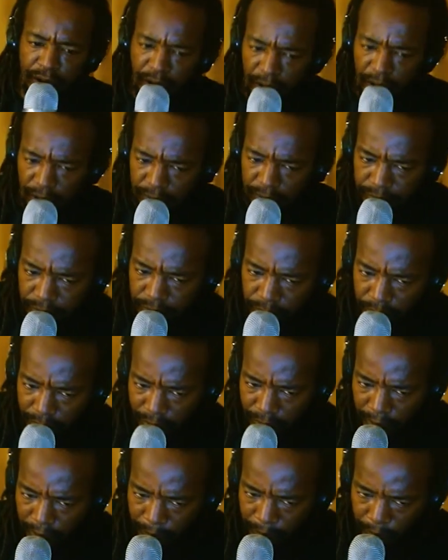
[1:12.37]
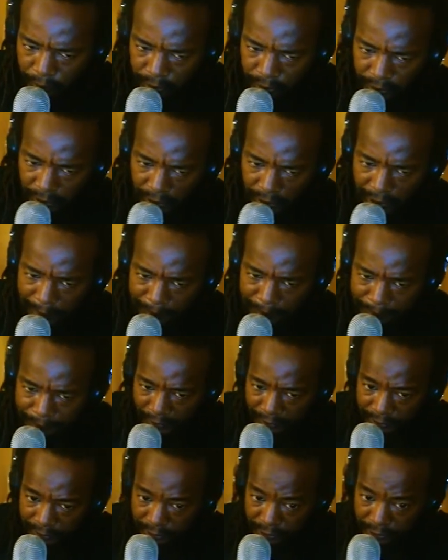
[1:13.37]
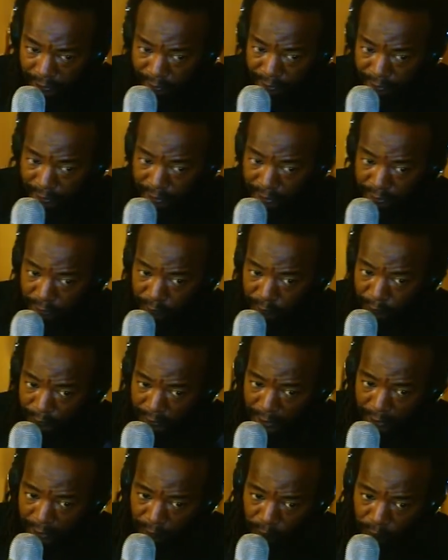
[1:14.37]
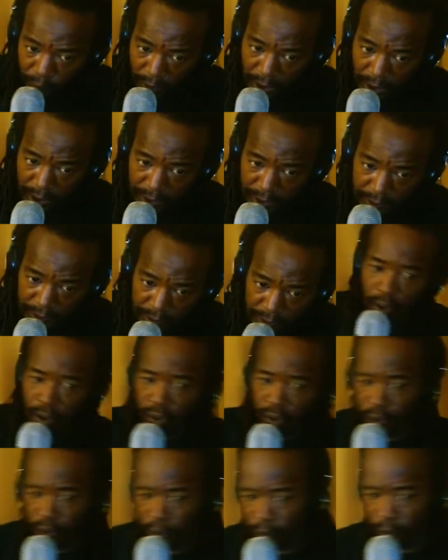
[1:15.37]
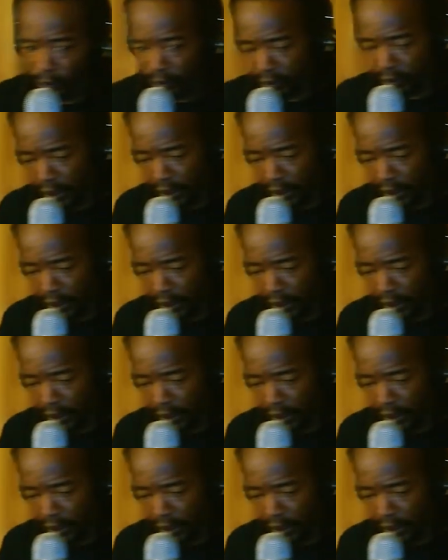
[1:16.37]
a cat curling up on your lap, staring at you with that wise, all knowing